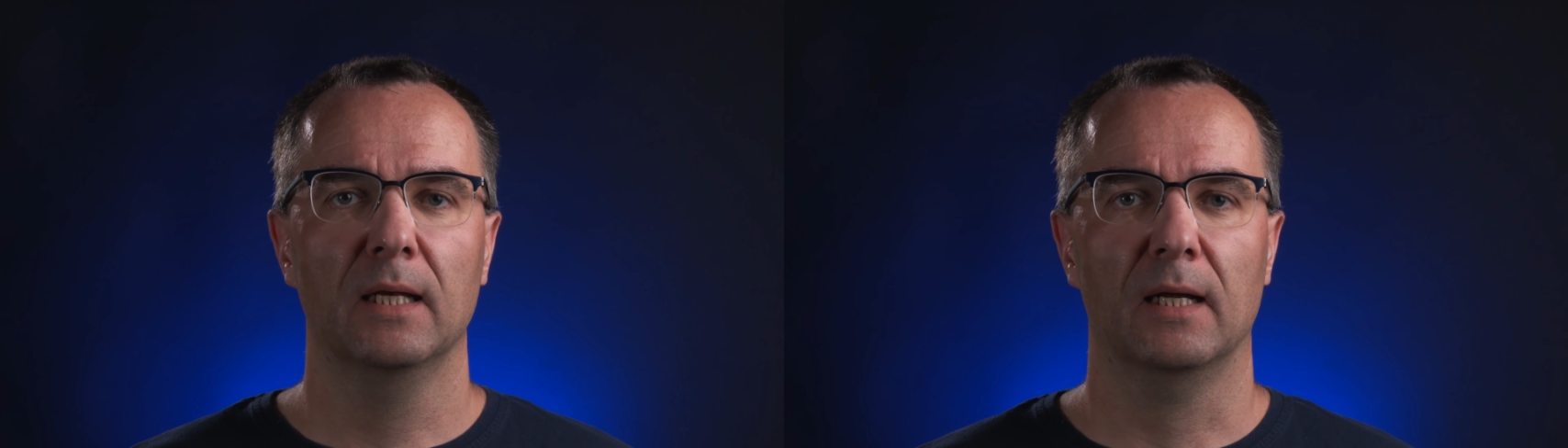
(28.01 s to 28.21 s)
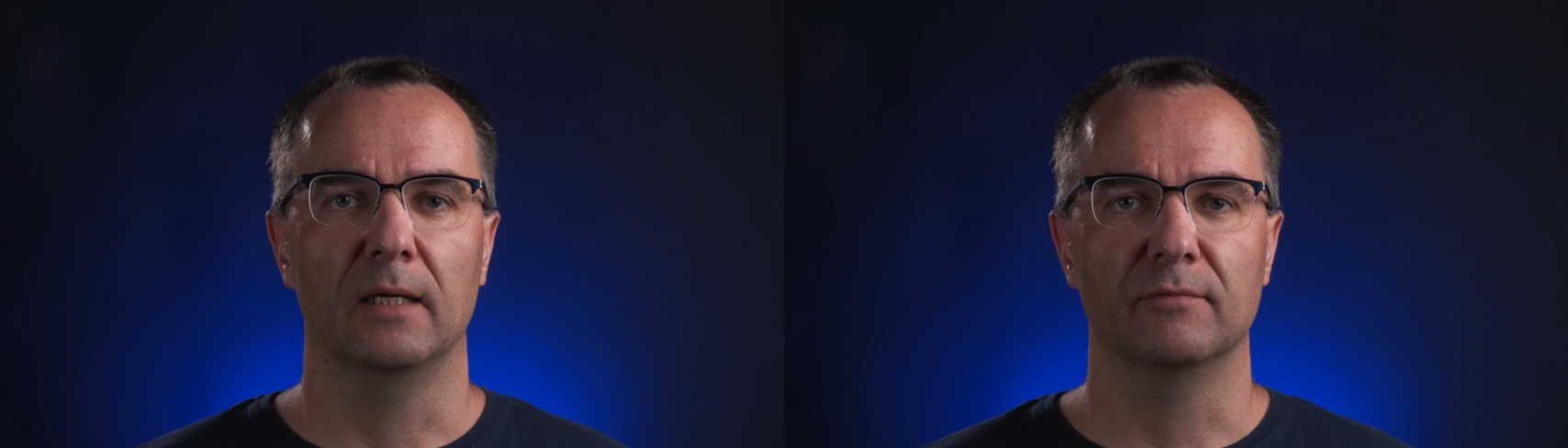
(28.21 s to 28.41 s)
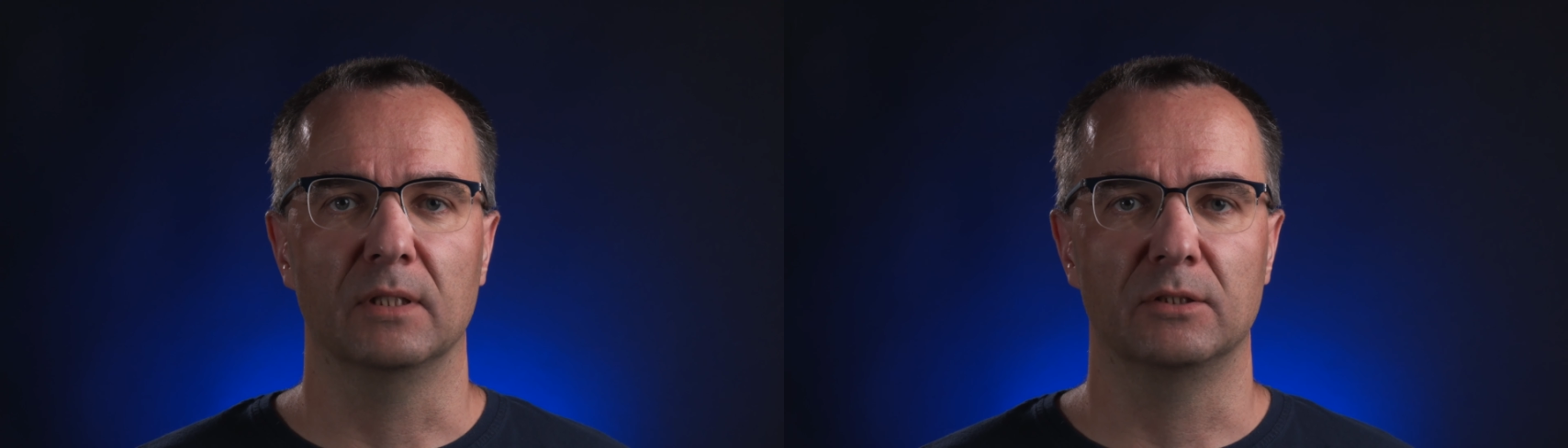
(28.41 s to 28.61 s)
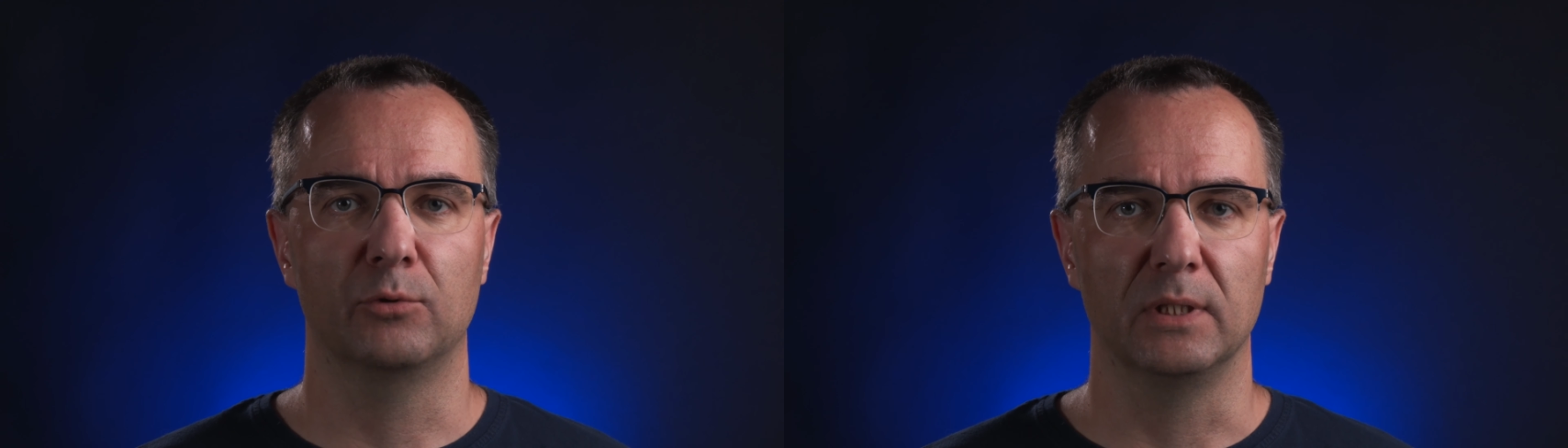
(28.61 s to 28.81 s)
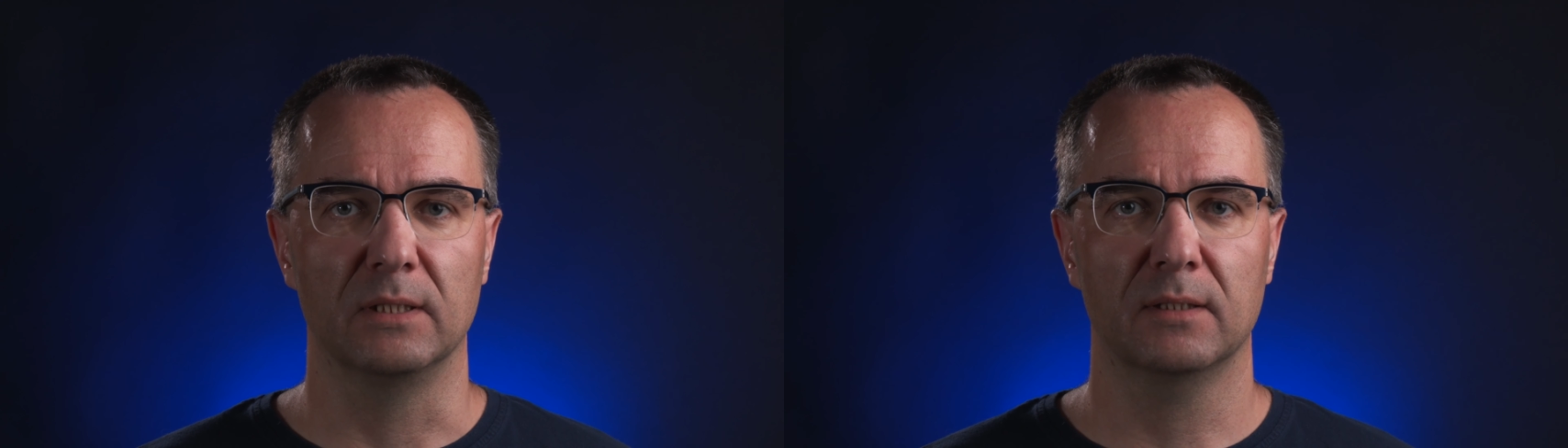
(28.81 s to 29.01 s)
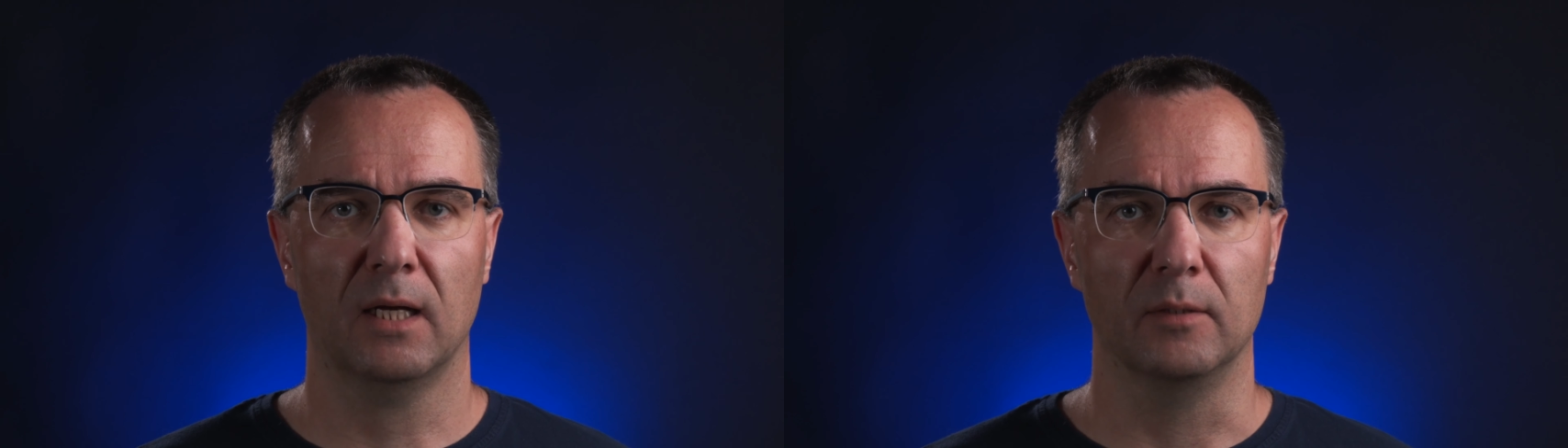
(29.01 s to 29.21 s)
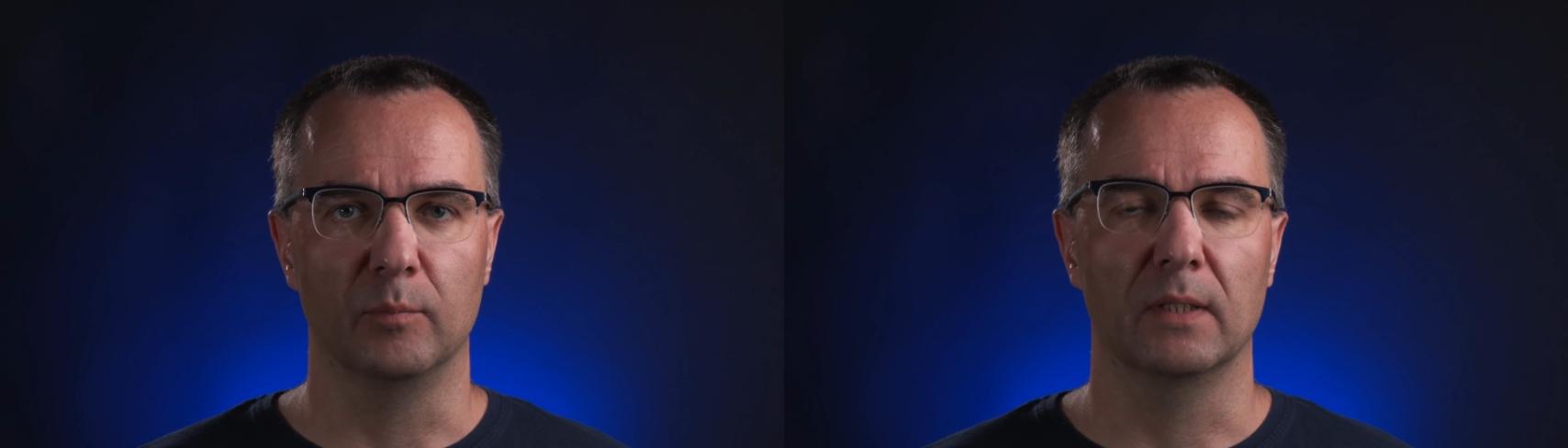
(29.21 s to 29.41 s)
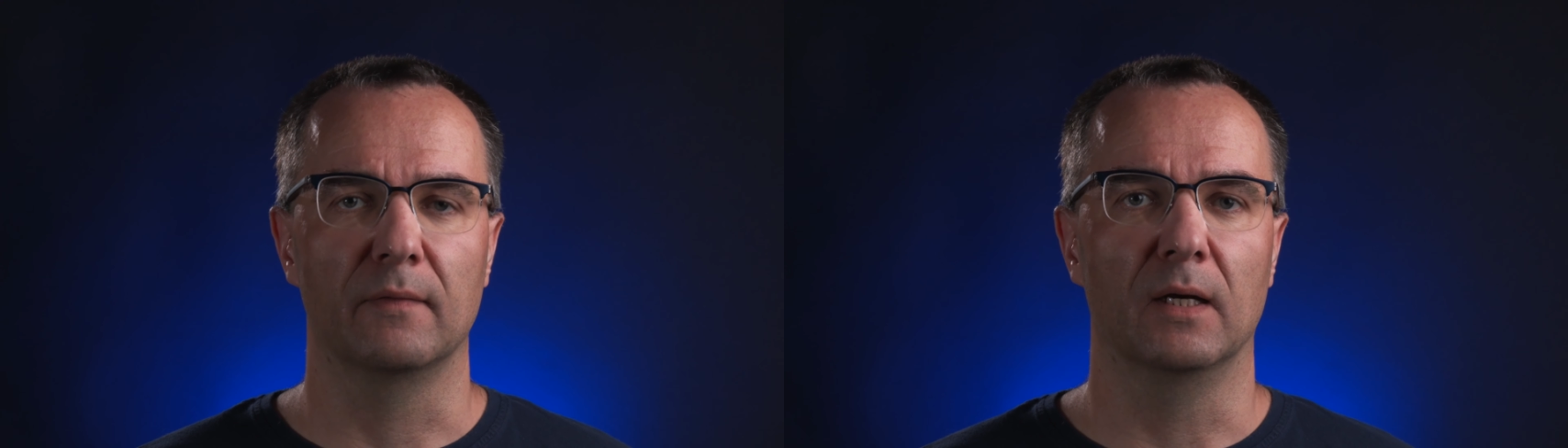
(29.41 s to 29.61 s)
have a string type
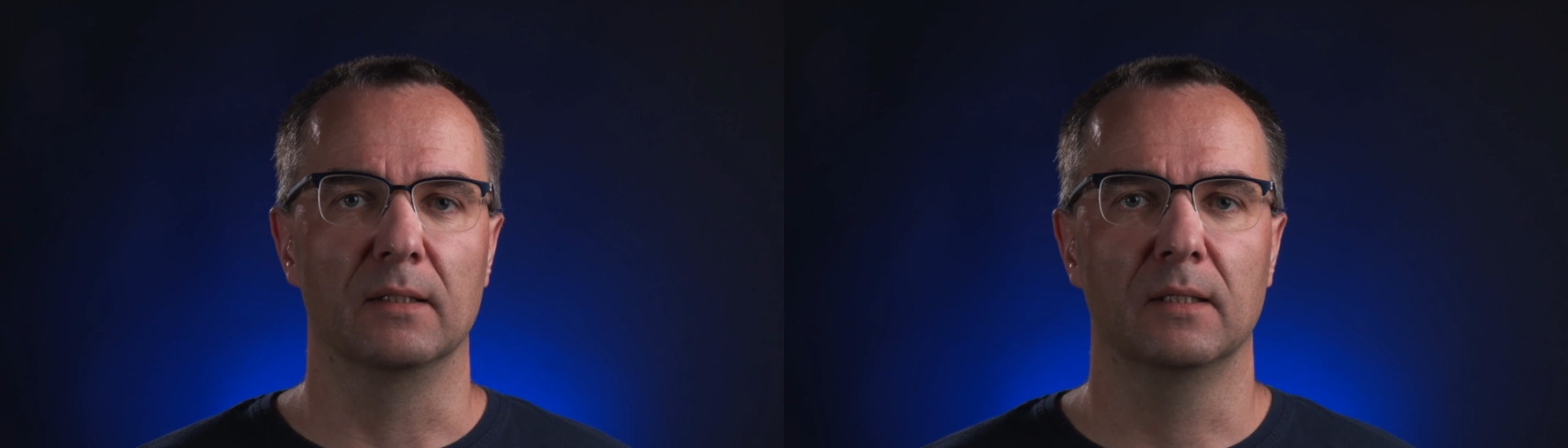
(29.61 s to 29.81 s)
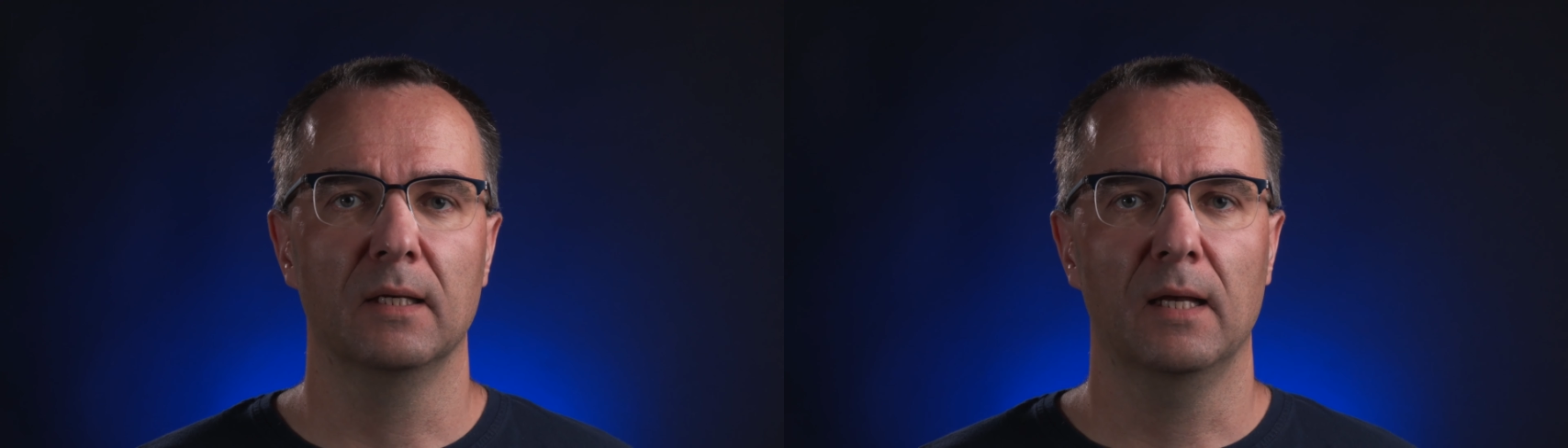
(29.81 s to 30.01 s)
that